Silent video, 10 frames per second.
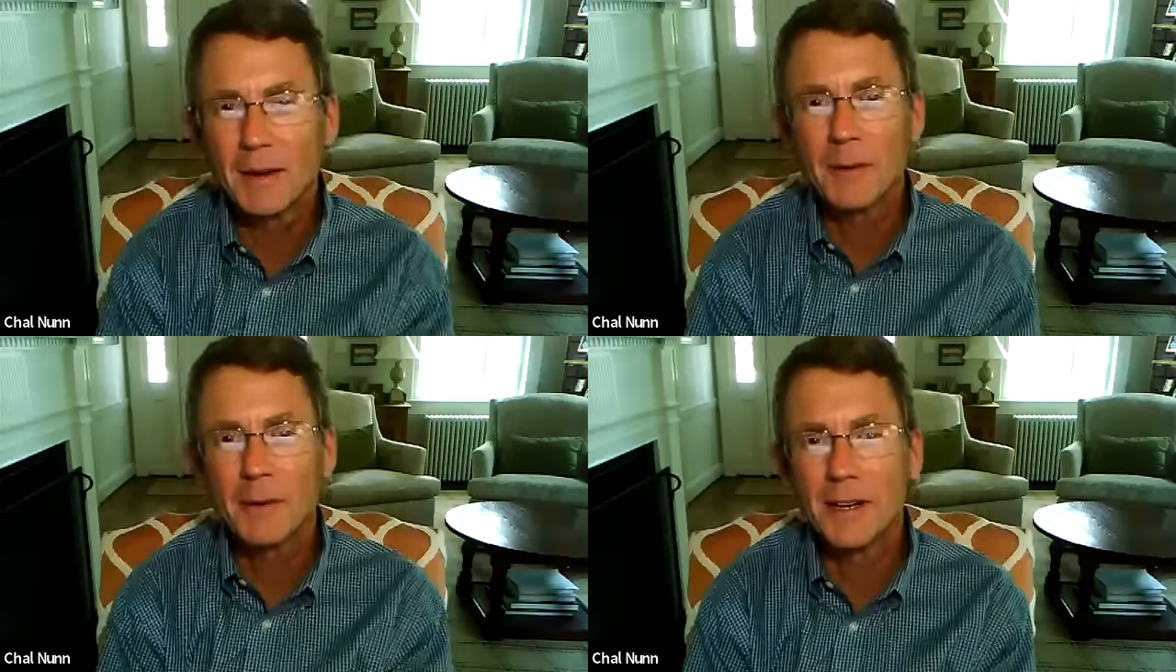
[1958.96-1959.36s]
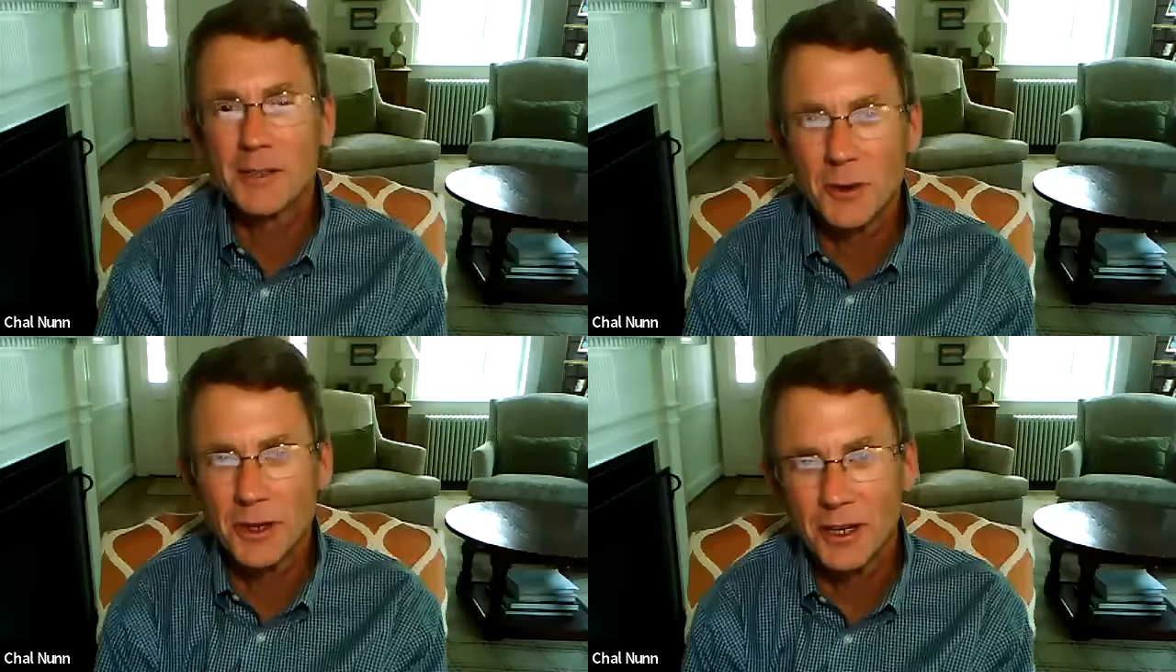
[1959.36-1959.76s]
married
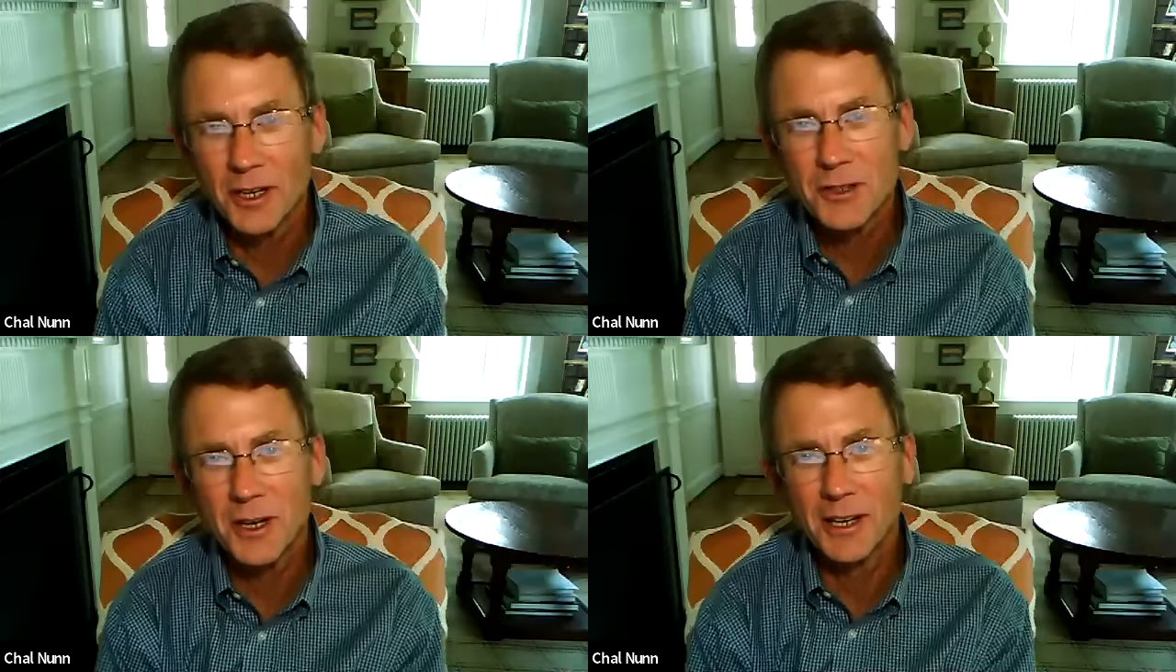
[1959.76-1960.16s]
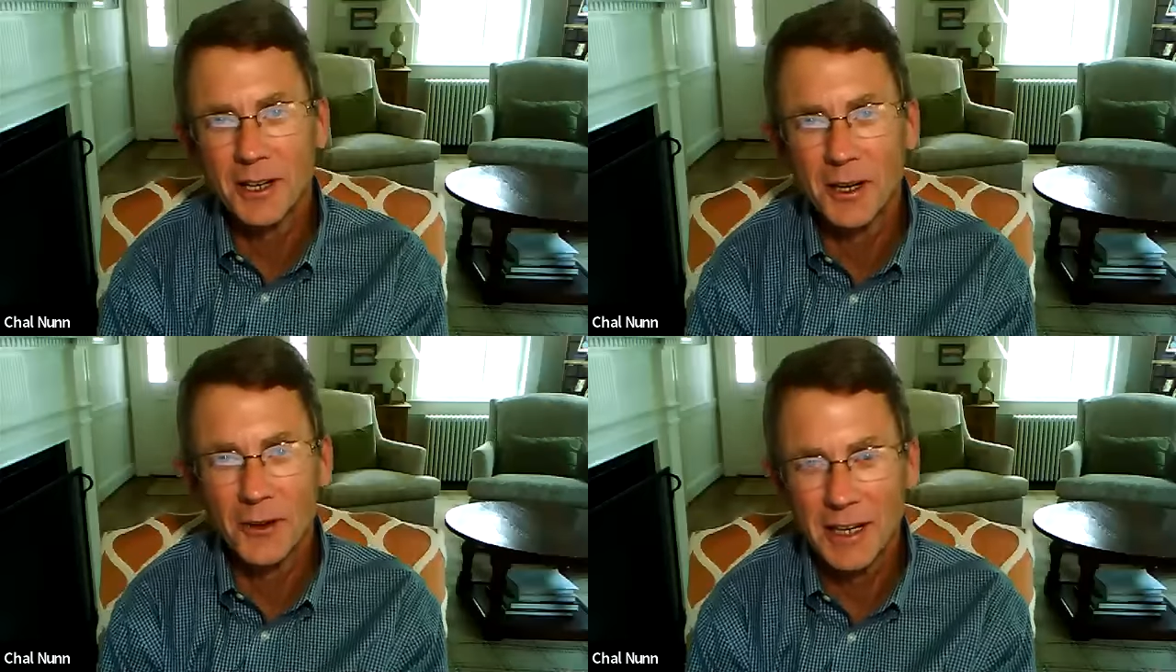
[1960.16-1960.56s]
to a nurse. So I
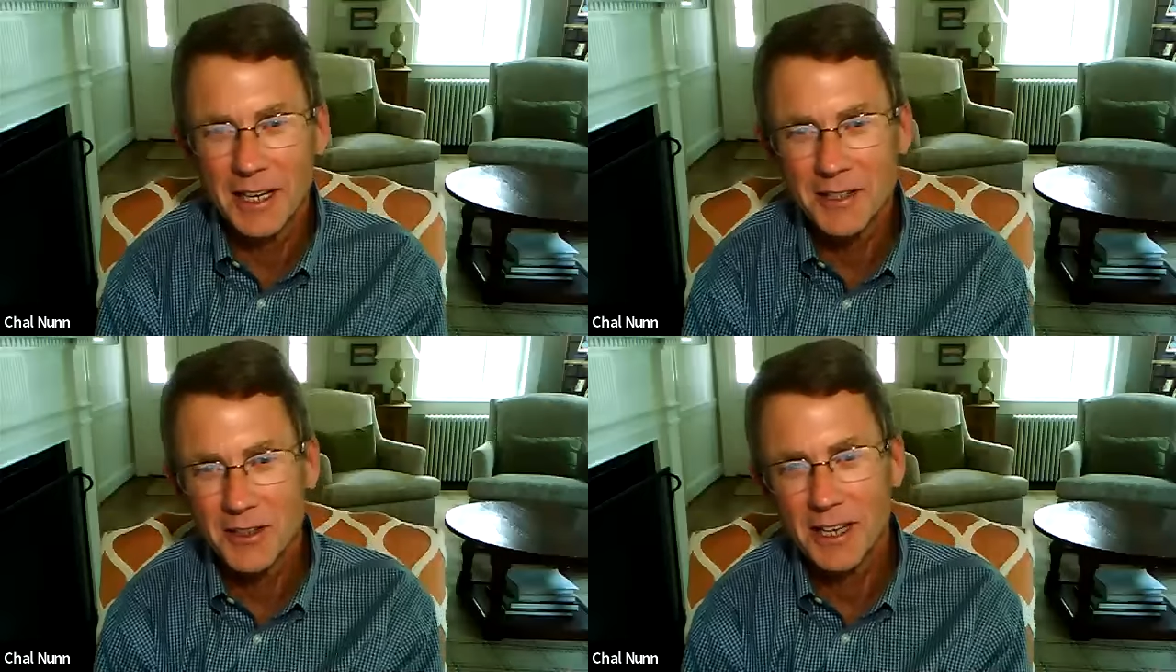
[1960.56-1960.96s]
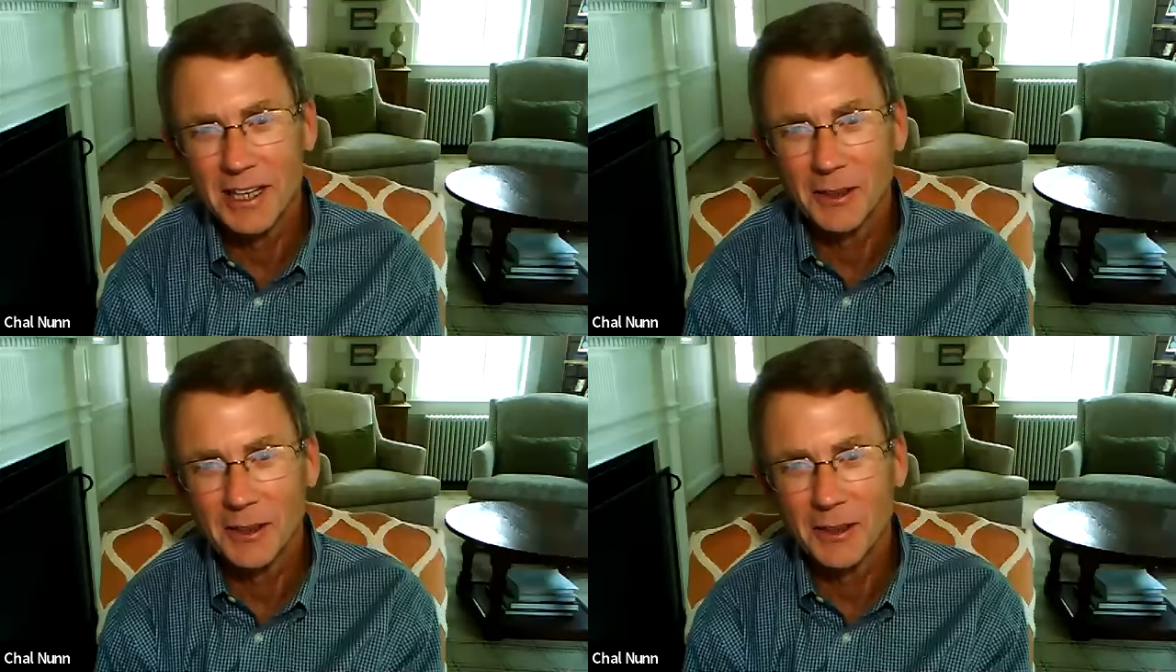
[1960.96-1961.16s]
know the answer to that